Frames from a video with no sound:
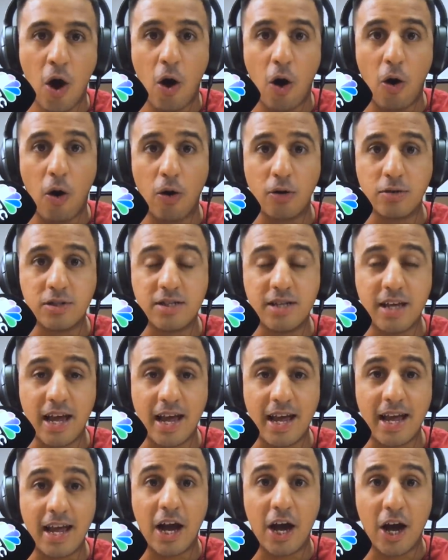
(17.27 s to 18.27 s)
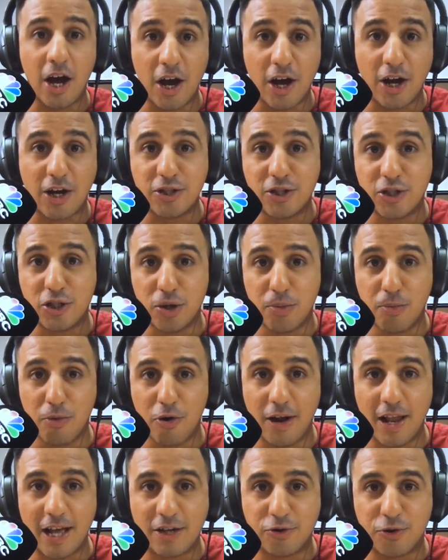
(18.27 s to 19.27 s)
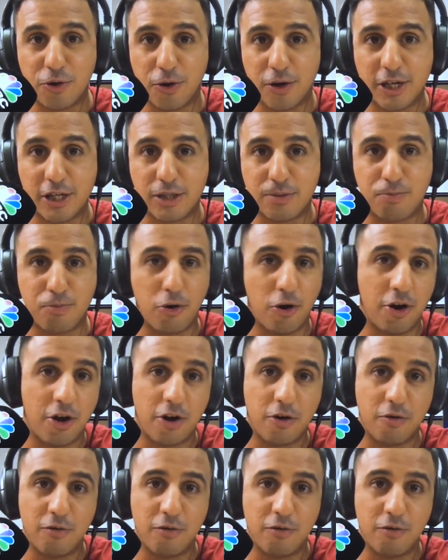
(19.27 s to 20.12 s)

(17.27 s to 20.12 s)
on, say, a, consumer electronics product